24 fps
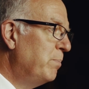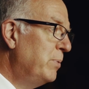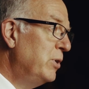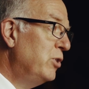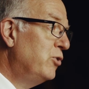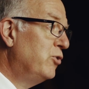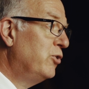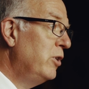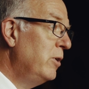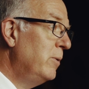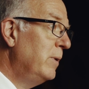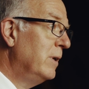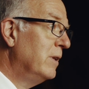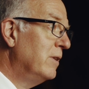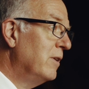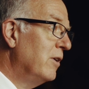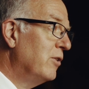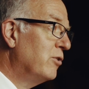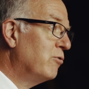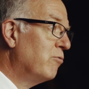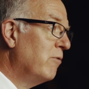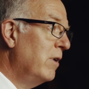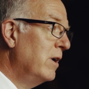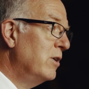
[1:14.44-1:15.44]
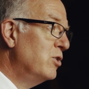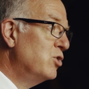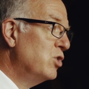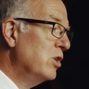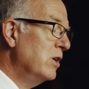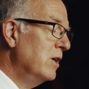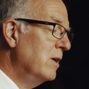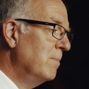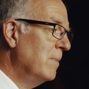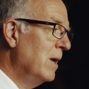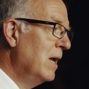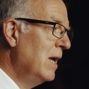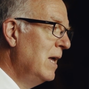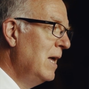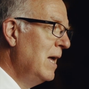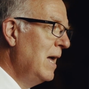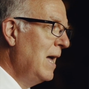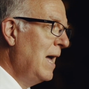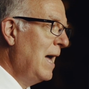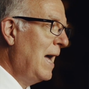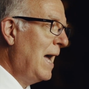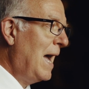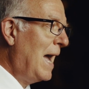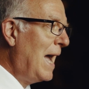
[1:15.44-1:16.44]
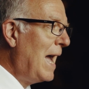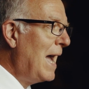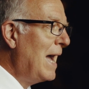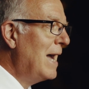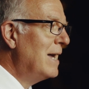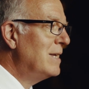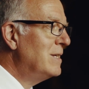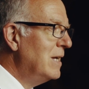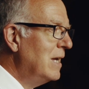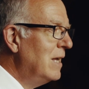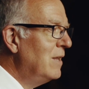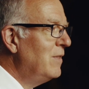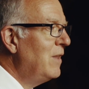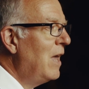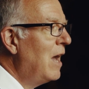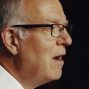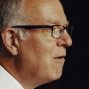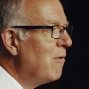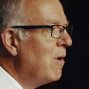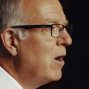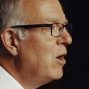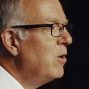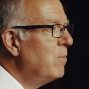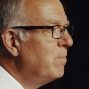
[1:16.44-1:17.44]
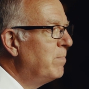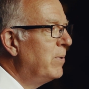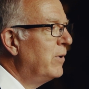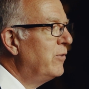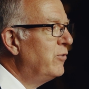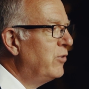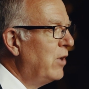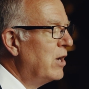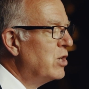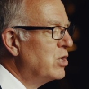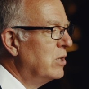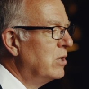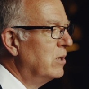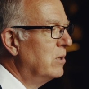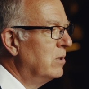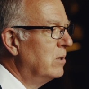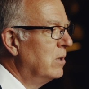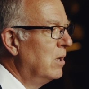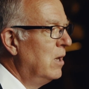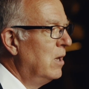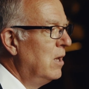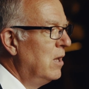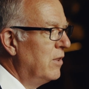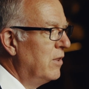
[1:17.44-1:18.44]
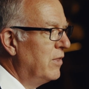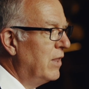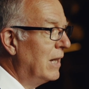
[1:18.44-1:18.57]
pursuing this regime, had in their own possession